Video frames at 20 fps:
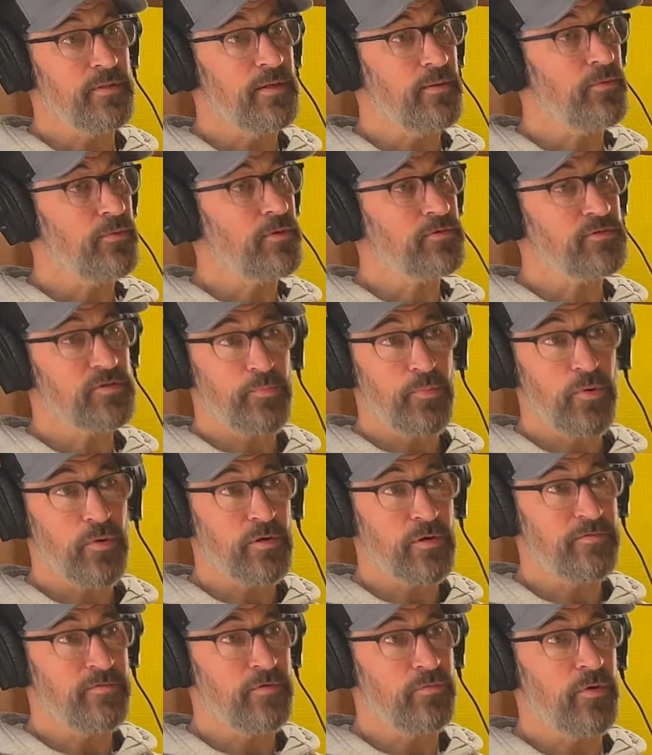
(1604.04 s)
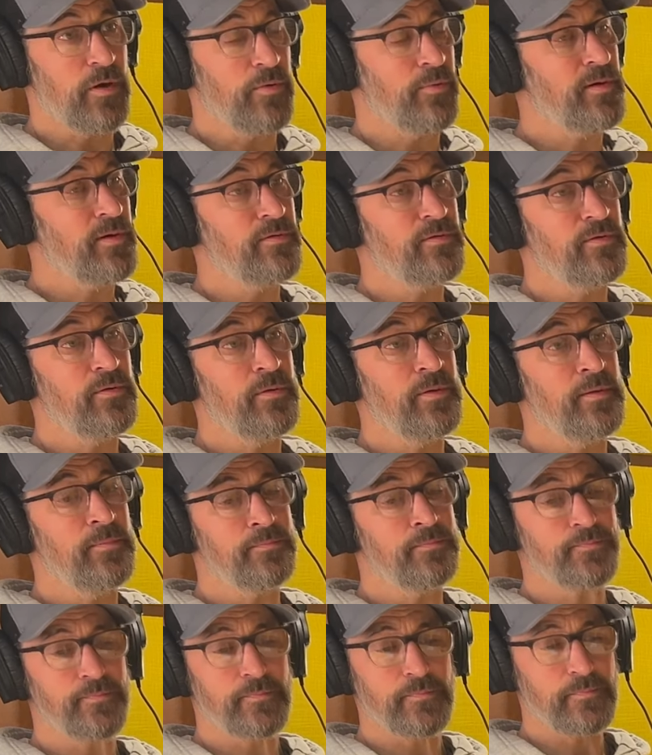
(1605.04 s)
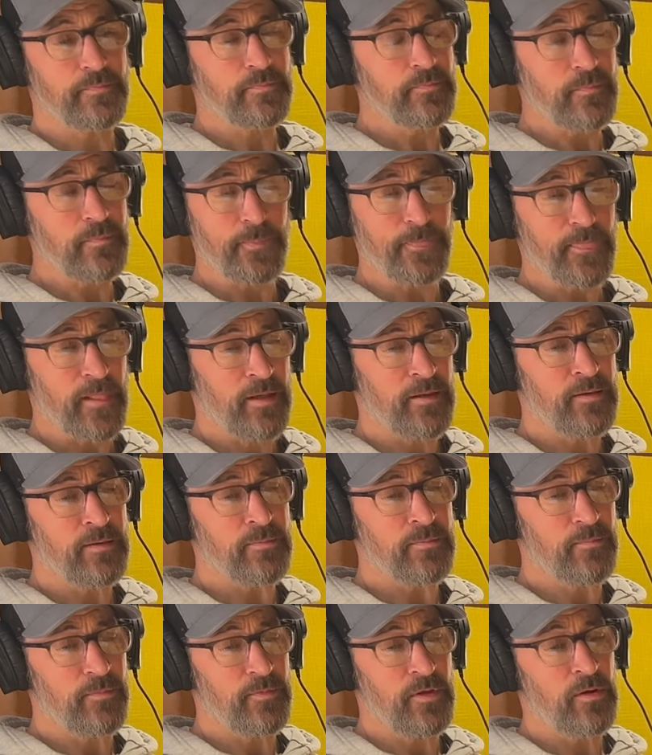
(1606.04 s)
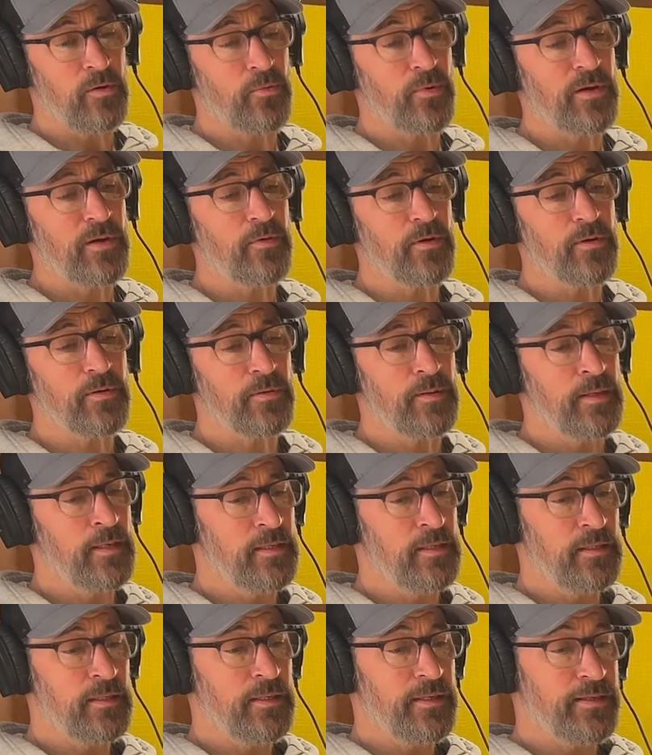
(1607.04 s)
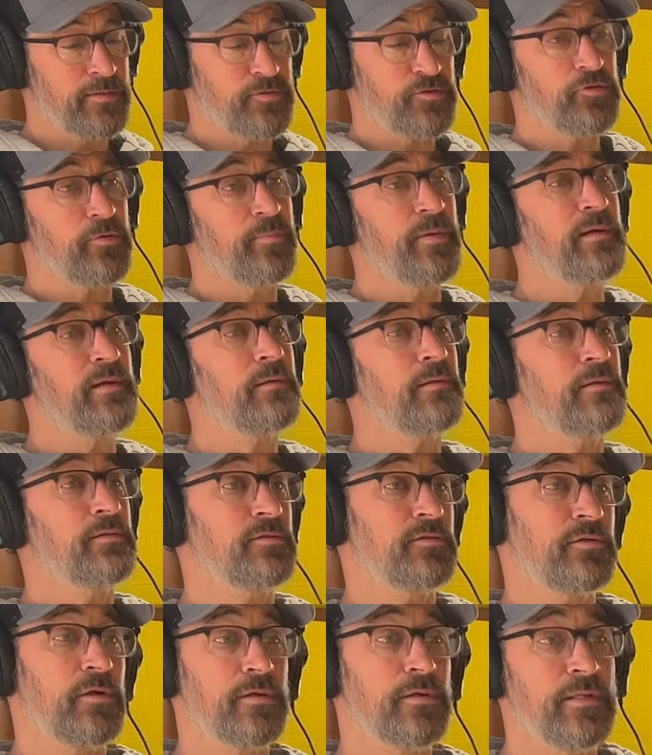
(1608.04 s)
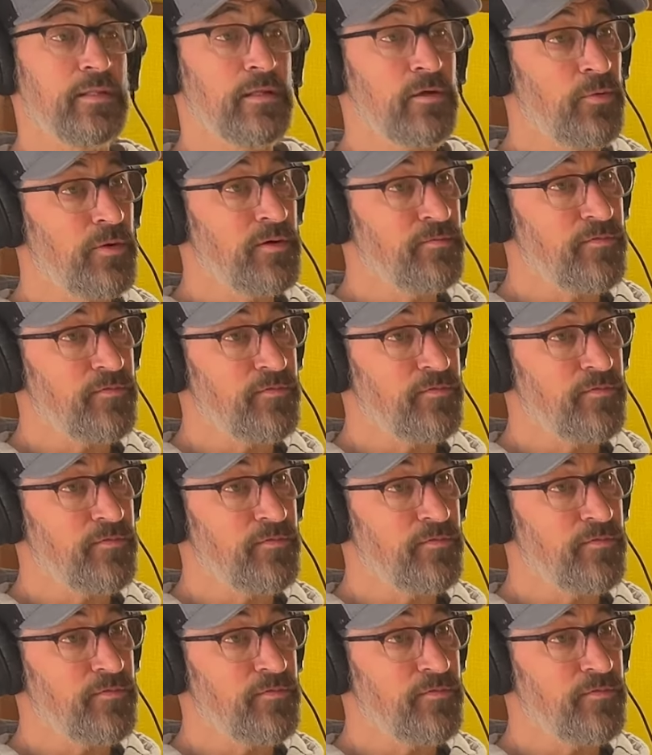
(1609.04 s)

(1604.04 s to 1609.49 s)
that were supportive of what we were doing and you know we were instrumental in starting the Gwinn